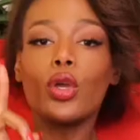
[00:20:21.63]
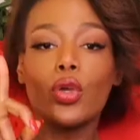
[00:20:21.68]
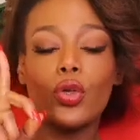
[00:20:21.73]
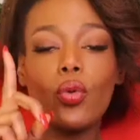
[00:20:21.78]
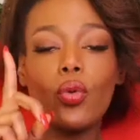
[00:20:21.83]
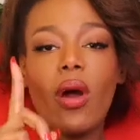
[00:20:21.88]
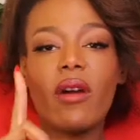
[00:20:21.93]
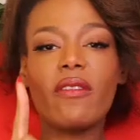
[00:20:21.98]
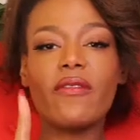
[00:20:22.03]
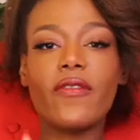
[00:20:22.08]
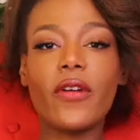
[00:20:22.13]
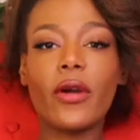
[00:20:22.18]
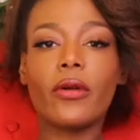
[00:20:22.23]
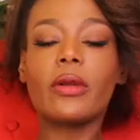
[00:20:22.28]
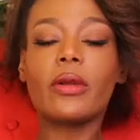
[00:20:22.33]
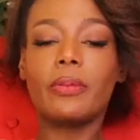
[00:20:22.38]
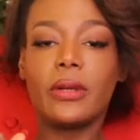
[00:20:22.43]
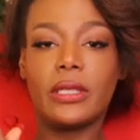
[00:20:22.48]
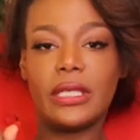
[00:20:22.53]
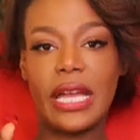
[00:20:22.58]
You are
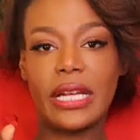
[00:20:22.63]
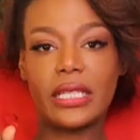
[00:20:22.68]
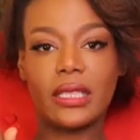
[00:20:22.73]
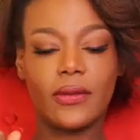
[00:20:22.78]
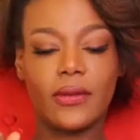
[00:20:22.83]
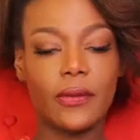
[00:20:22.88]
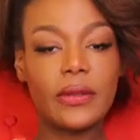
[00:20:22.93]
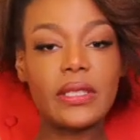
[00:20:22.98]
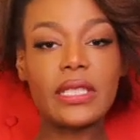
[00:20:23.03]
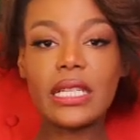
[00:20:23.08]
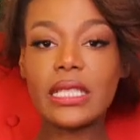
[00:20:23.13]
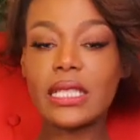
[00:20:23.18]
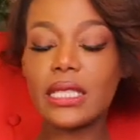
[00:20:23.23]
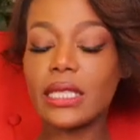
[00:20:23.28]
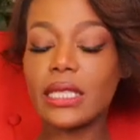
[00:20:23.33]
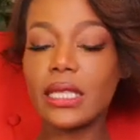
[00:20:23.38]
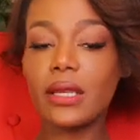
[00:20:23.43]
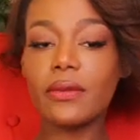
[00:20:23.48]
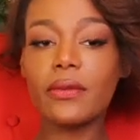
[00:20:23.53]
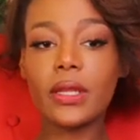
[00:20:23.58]
very protective of
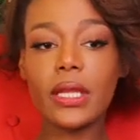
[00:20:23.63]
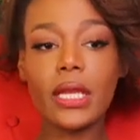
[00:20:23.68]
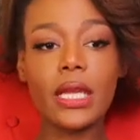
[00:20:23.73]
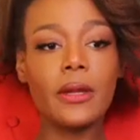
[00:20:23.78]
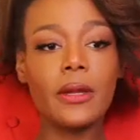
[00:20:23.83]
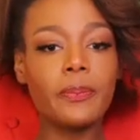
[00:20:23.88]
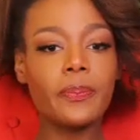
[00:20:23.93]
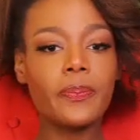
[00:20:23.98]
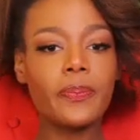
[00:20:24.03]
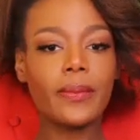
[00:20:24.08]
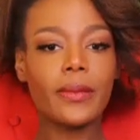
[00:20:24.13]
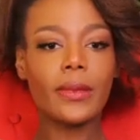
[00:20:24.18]
sensitivity,